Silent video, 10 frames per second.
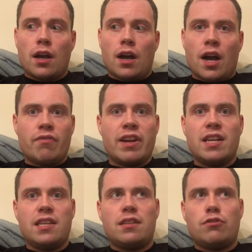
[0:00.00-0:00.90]
I
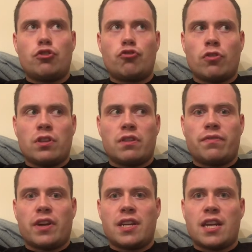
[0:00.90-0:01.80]
really struggle to
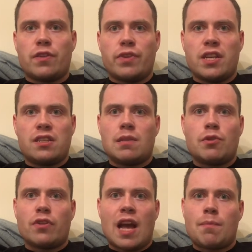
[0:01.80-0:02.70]
find any reason to
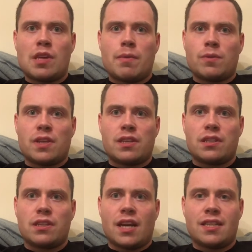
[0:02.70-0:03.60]
be unhappy about
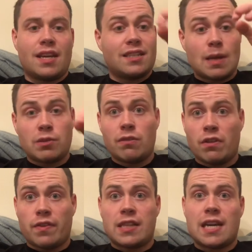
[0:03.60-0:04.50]
this. I think it's
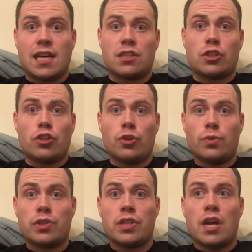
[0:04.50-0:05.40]
absolutely fantastic
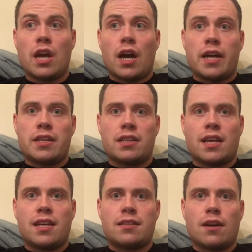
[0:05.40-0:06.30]
news. I think
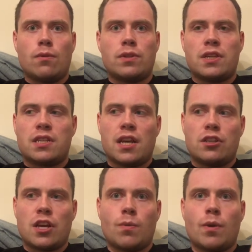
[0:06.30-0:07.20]
that it's going to the
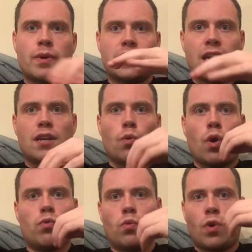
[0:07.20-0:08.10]
stage now where we're getting
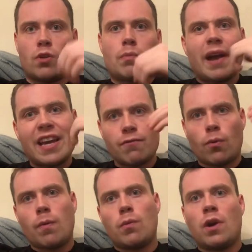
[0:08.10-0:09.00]
what we want. We're paying for
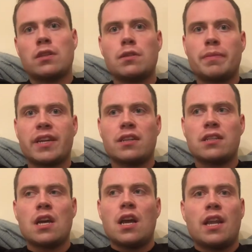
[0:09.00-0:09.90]
what we want,
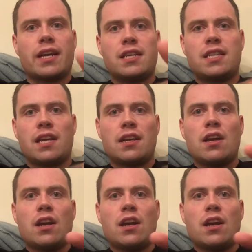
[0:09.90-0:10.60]
because like I said,